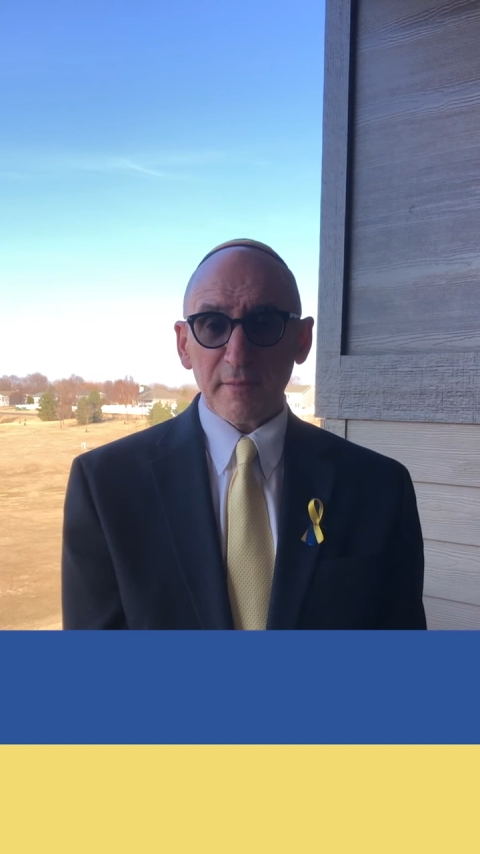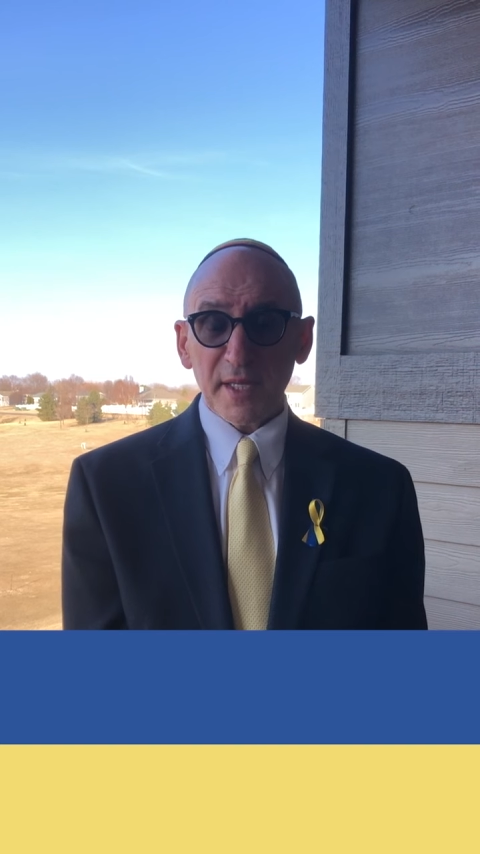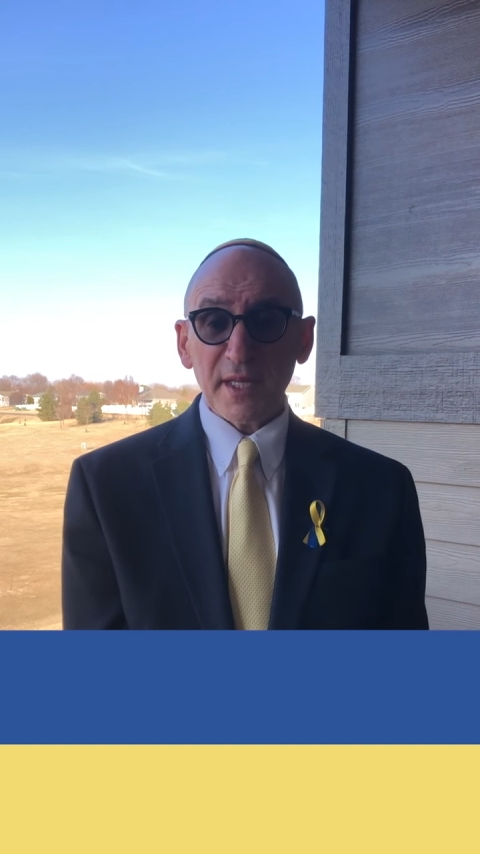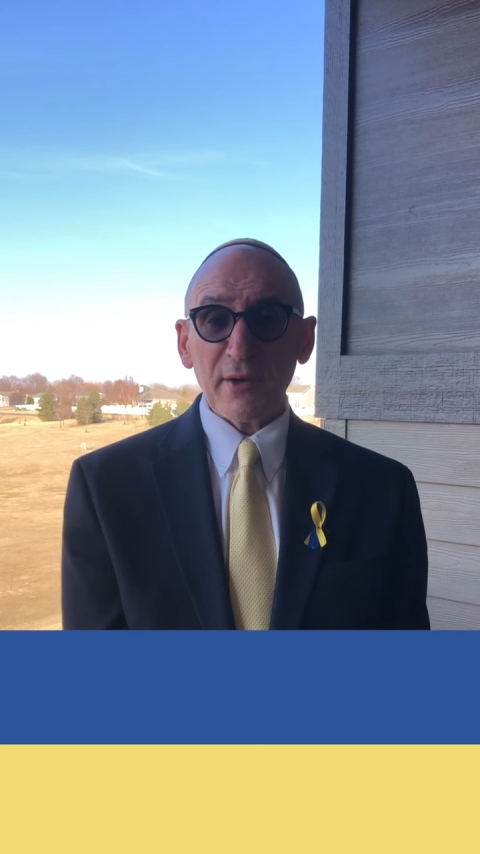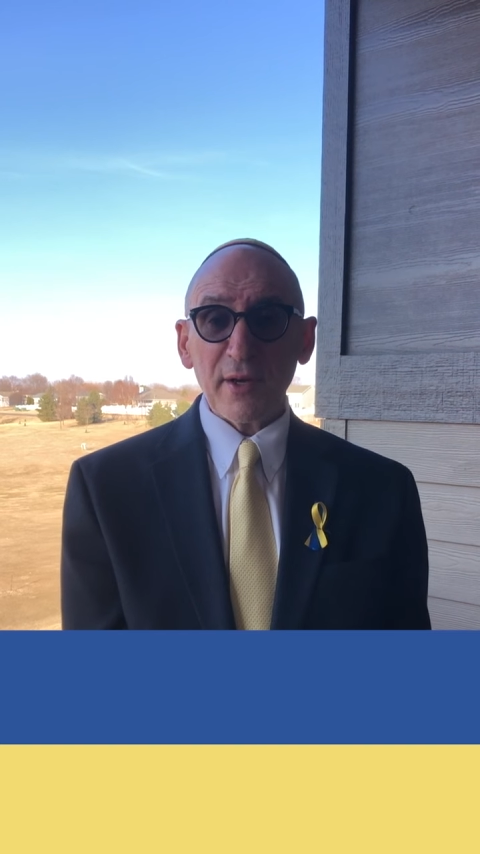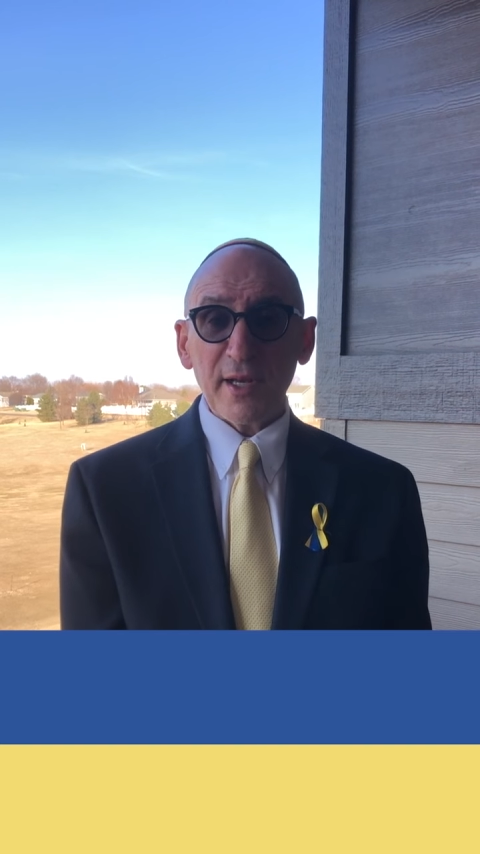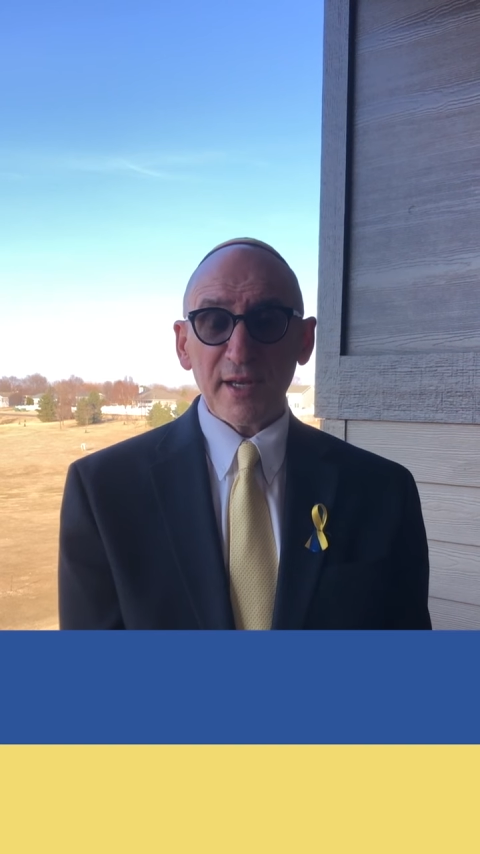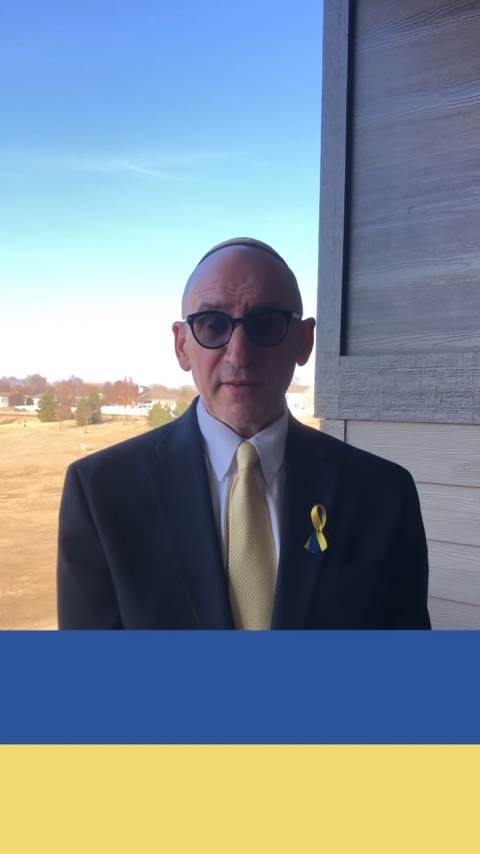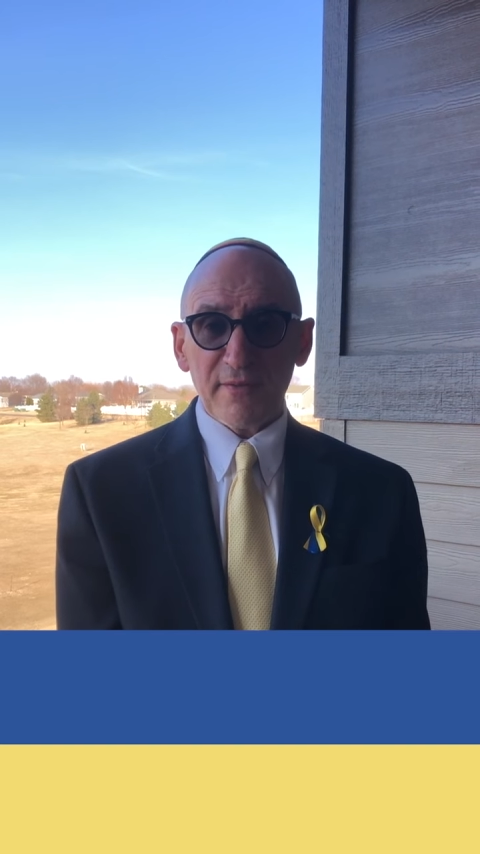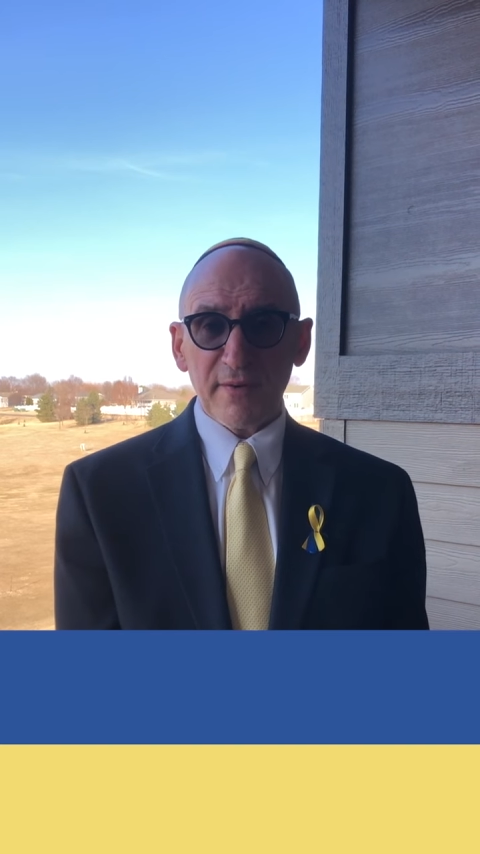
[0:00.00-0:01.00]
may they all
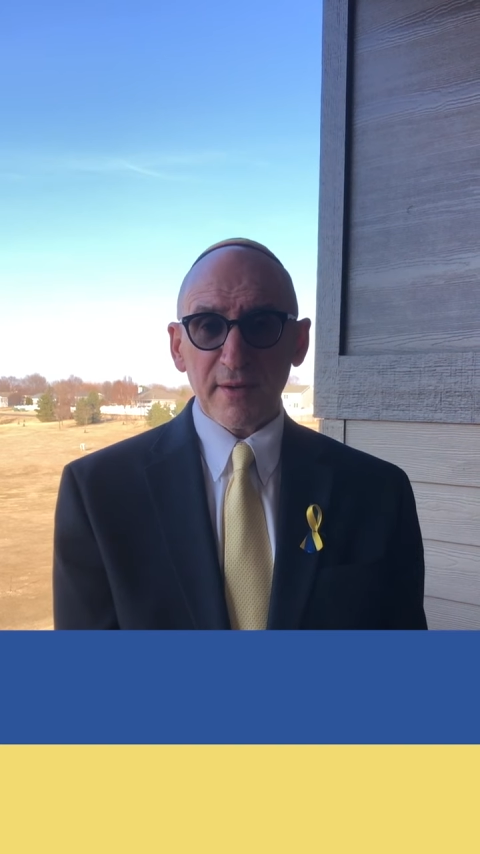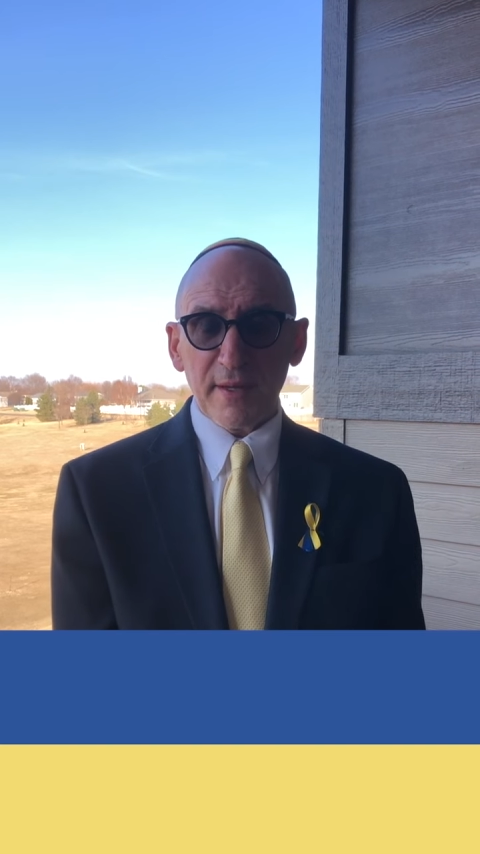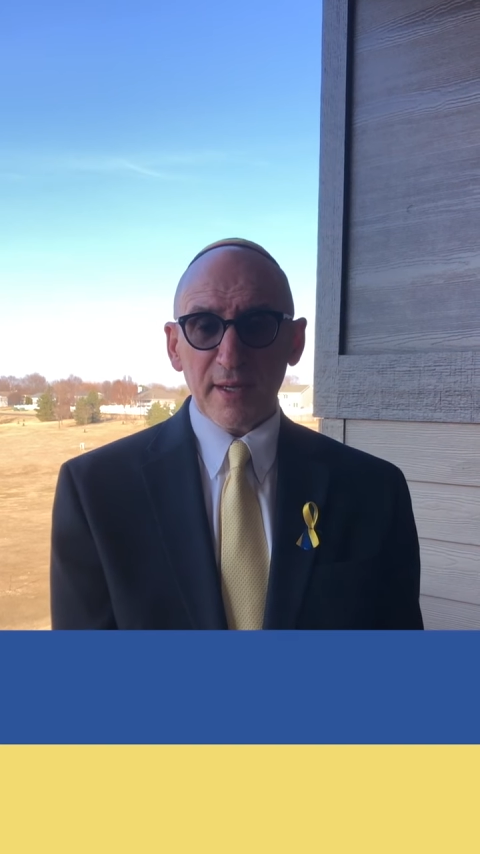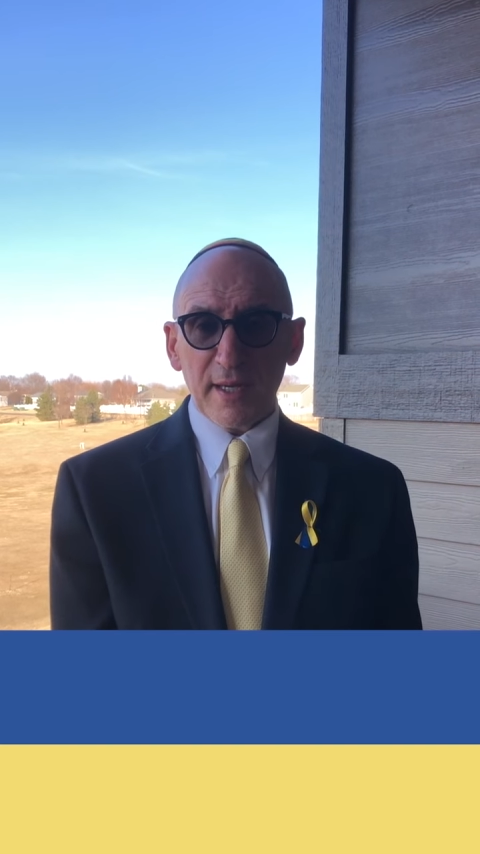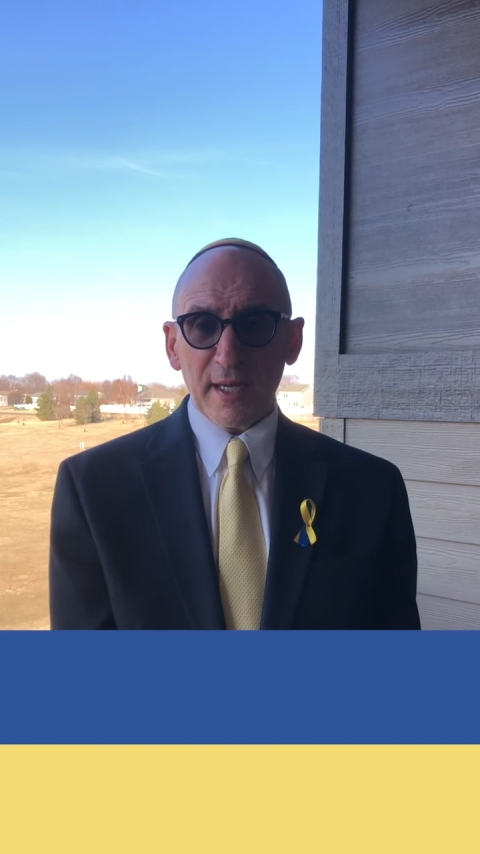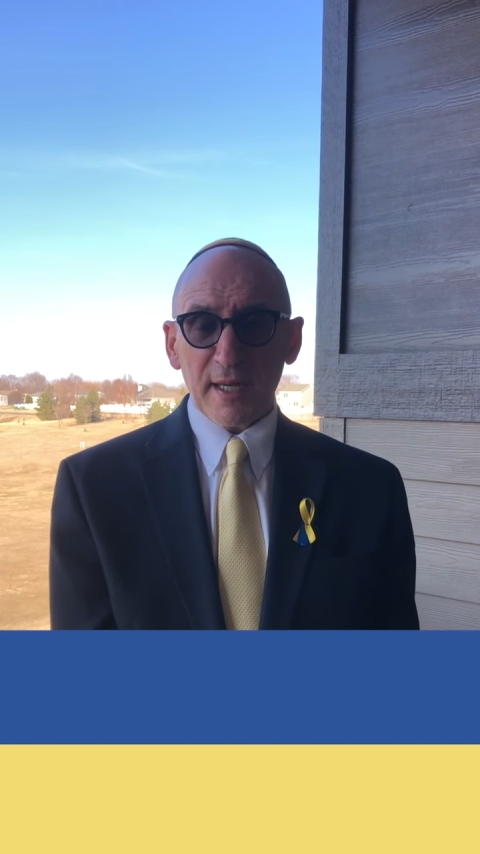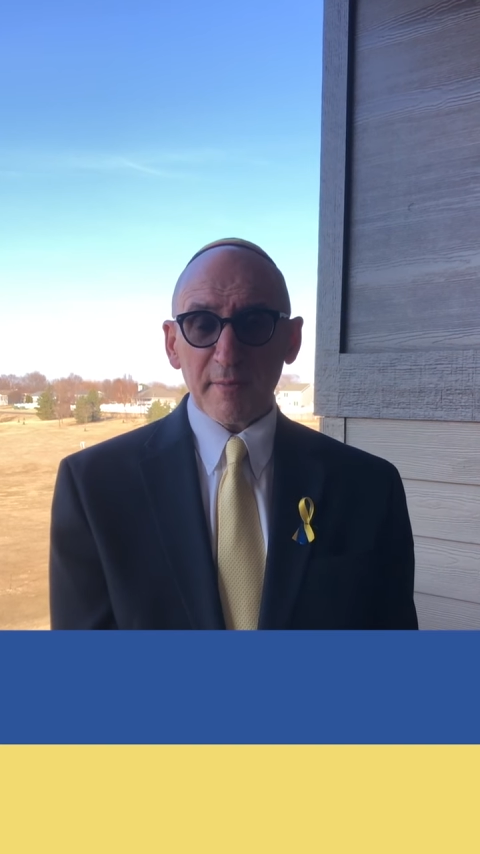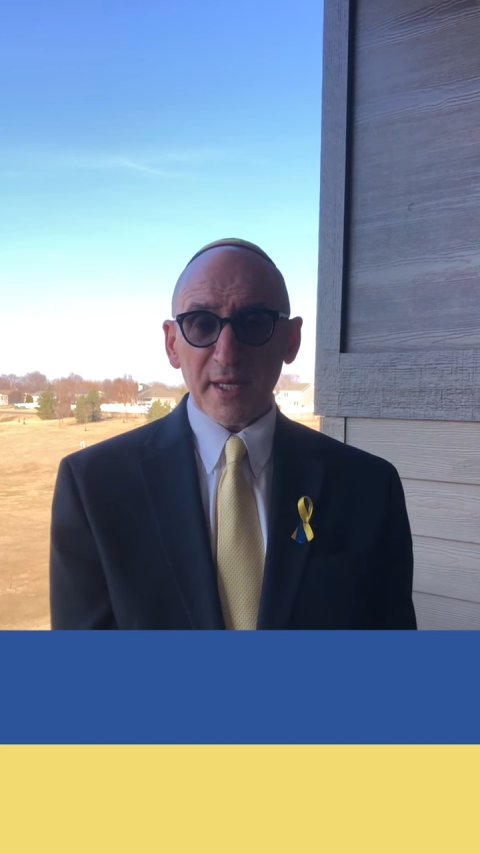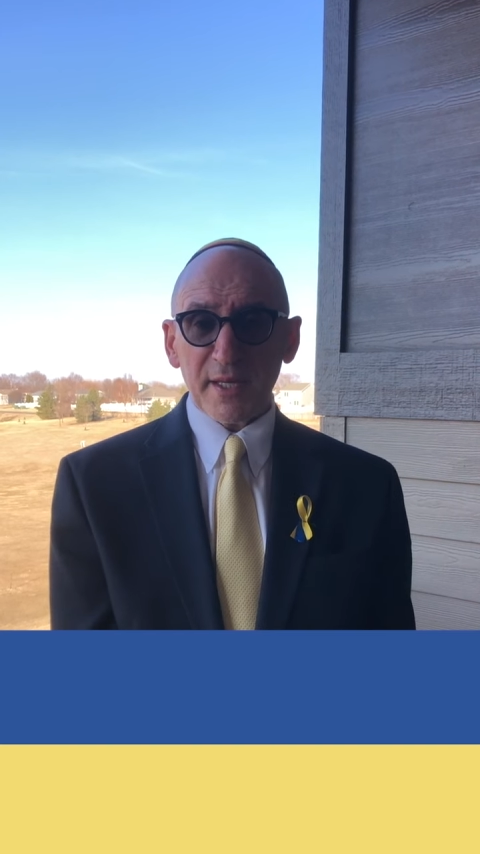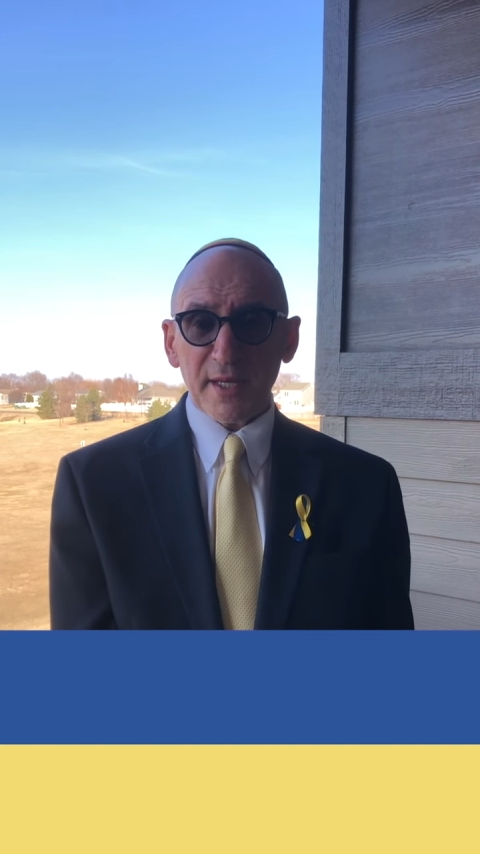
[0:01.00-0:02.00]
live,
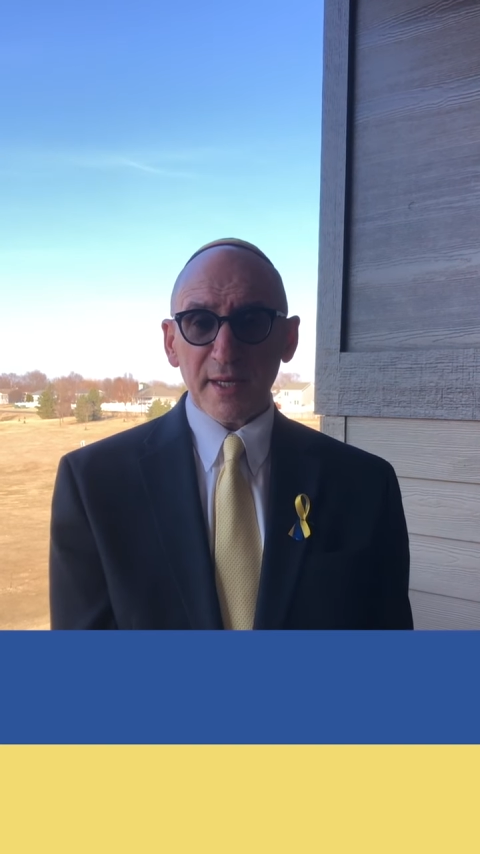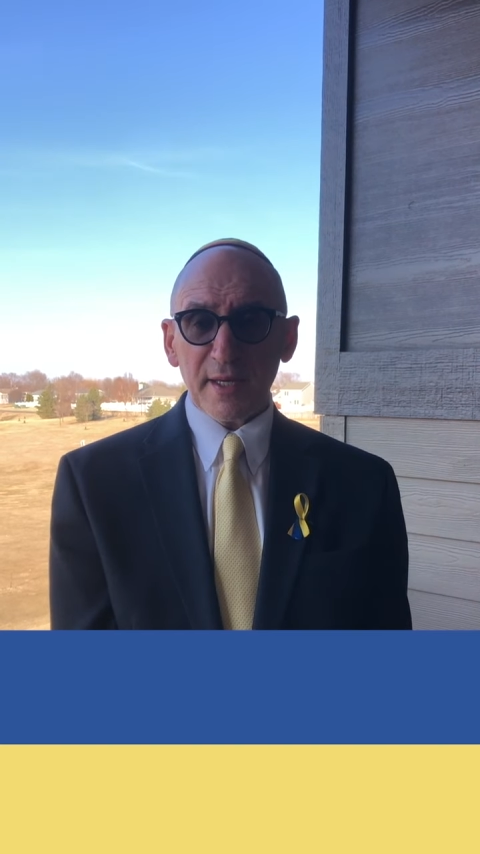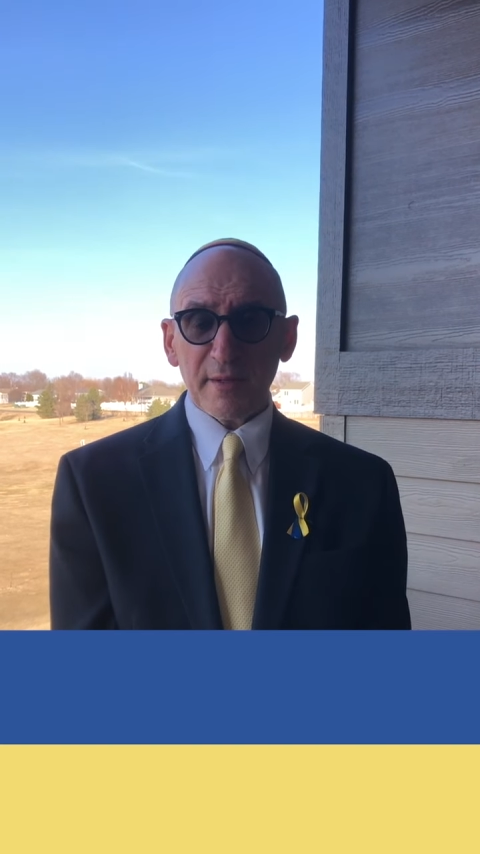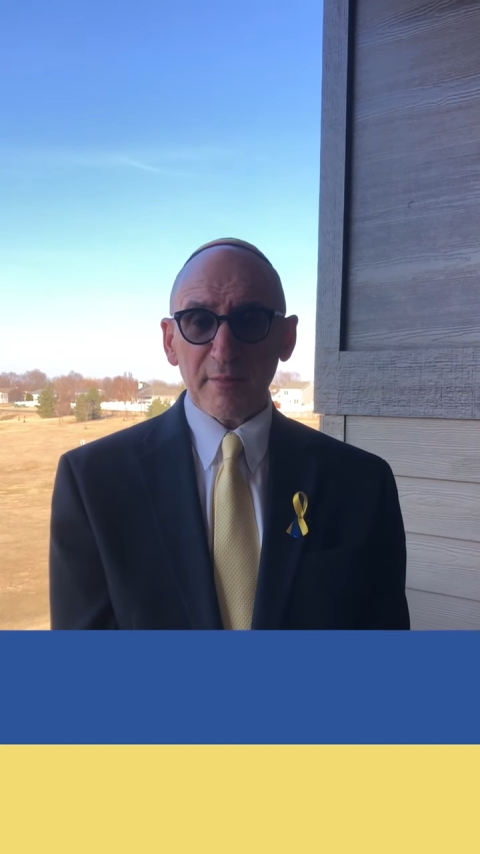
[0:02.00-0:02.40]
and may they